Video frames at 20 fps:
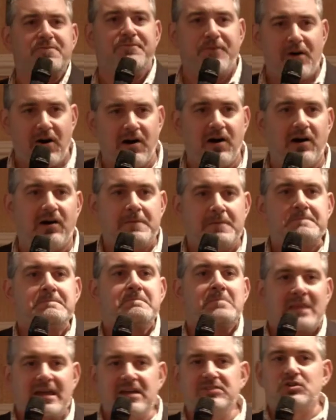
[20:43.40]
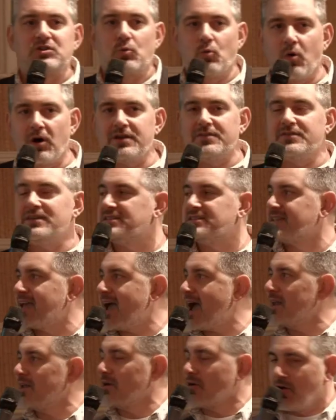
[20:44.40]
fall into one of these
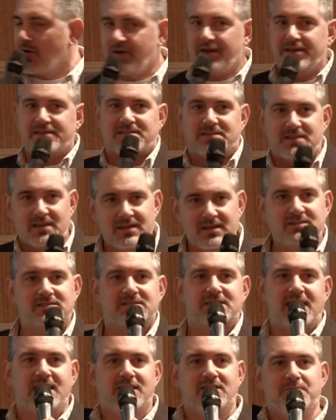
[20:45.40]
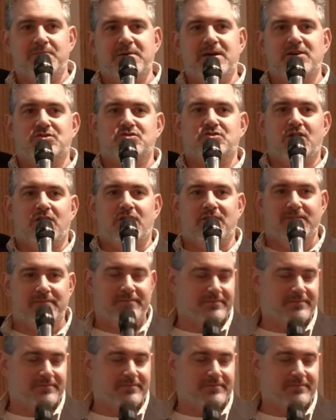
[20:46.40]
categories. Take a picture.